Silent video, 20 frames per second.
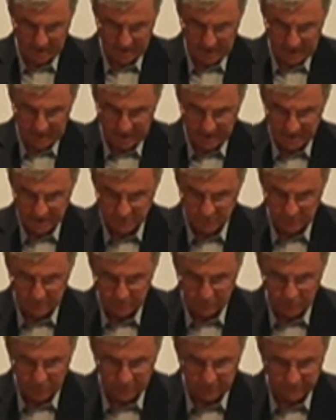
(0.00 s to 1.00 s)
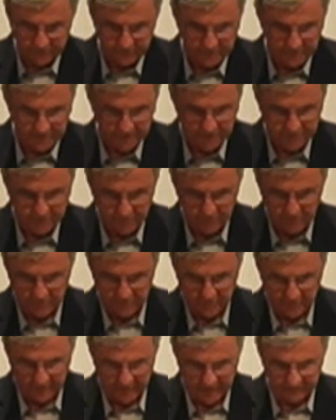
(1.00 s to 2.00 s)
And as we move through
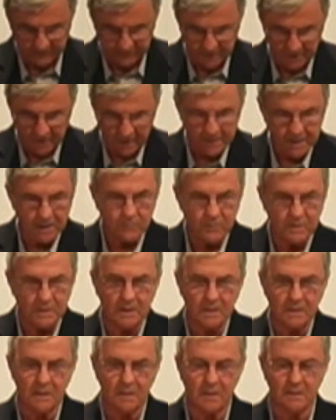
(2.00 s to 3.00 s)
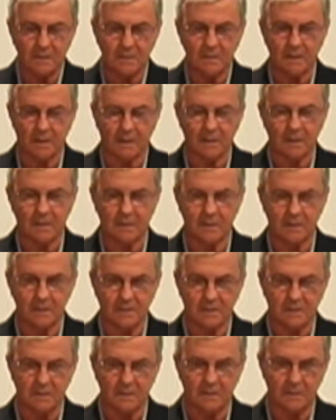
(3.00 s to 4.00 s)
life, I think we need to
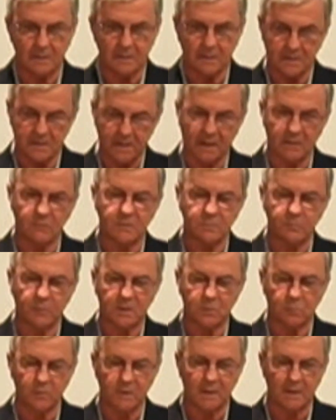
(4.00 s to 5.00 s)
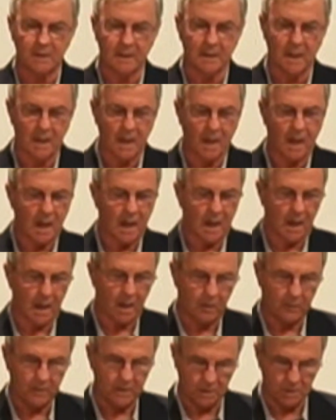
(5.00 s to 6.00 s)
distinguish between
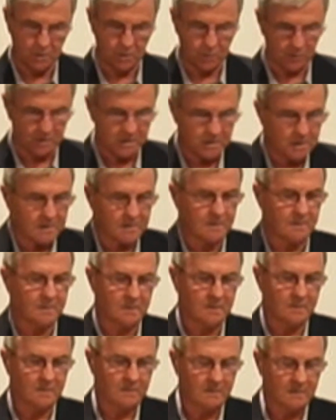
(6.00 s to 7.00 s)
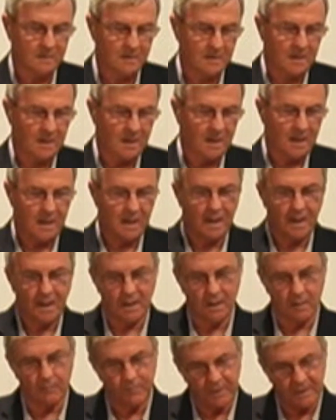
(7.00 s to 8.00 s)
our intuition
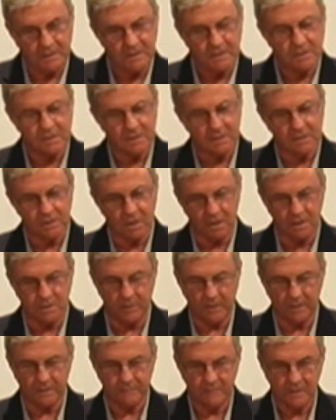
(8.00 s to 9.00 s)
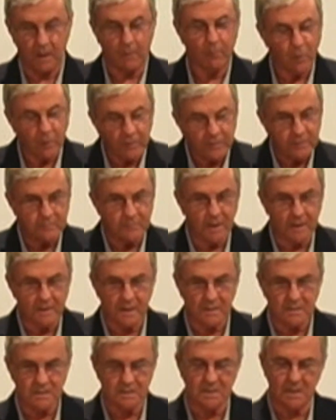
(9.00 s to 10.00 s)
and opinions and judgment. Now, both of them are
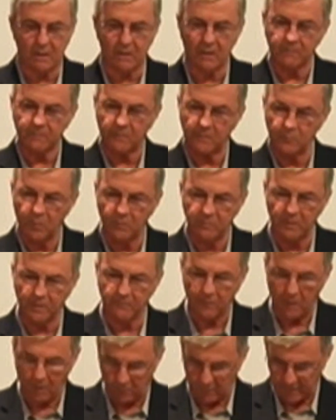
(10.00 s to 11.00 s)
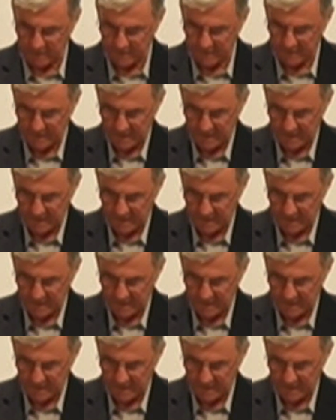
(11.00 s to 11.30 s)
necessary for moving forward.